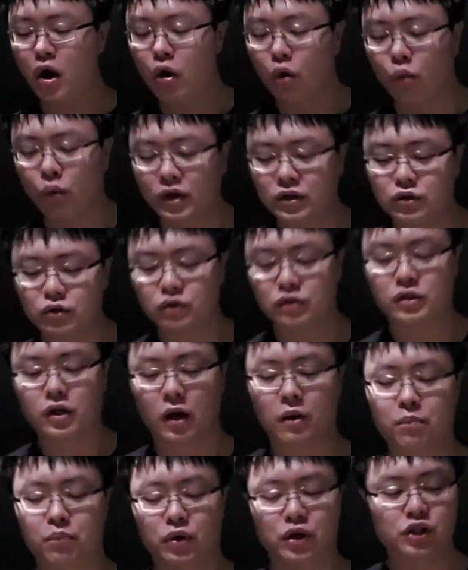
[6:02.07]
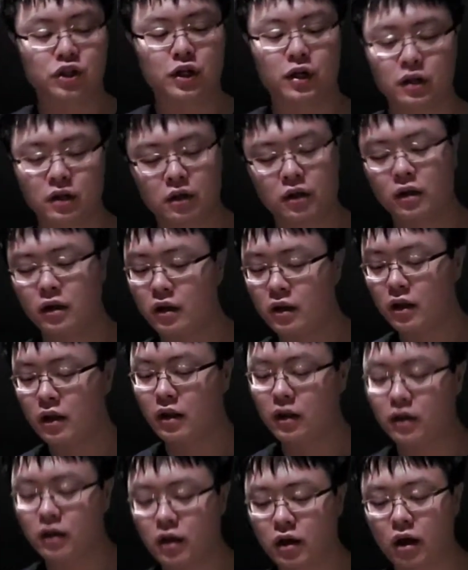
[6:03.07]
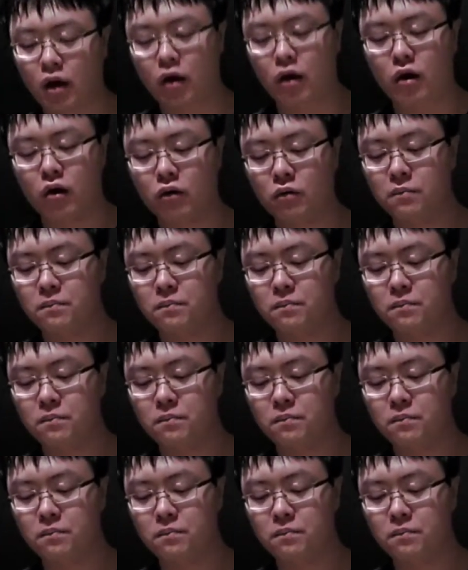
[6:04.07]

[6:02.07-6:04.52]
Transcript: once you start pushing the yo-yo,